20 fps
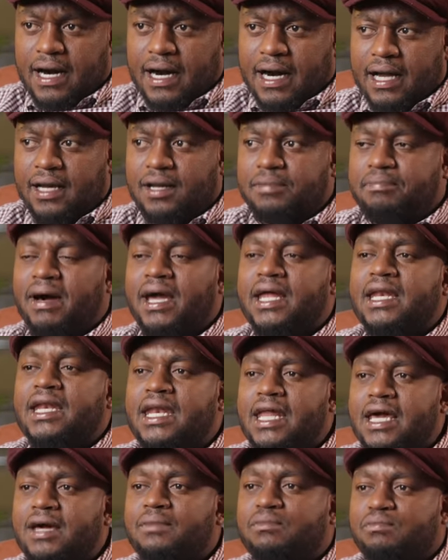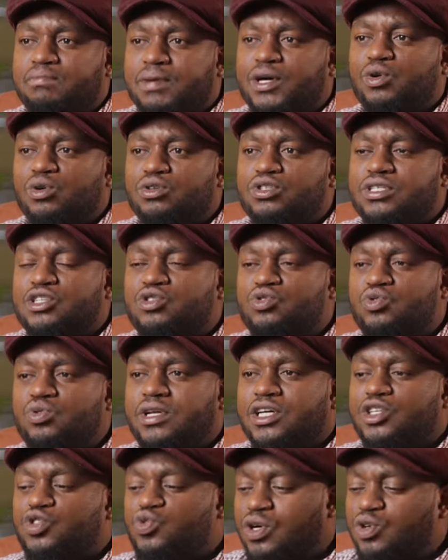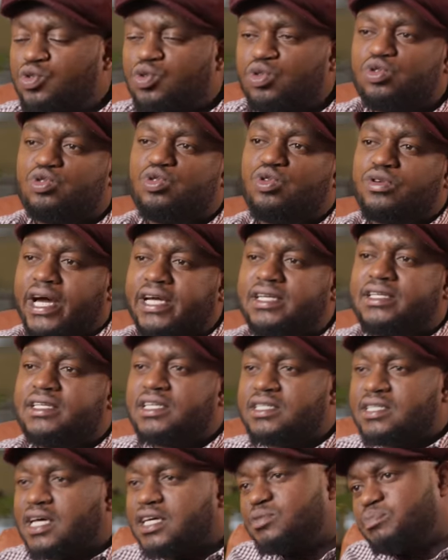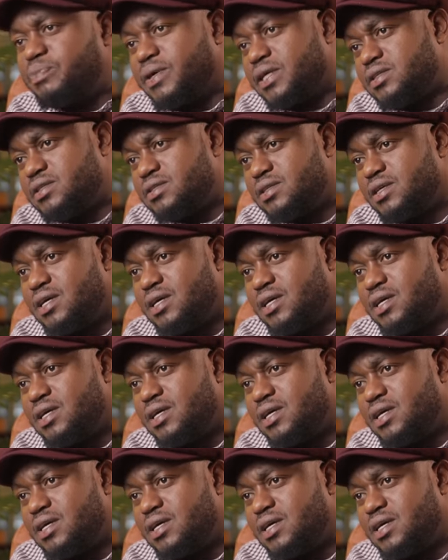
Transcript: And my name, because the students were told to write the suspects.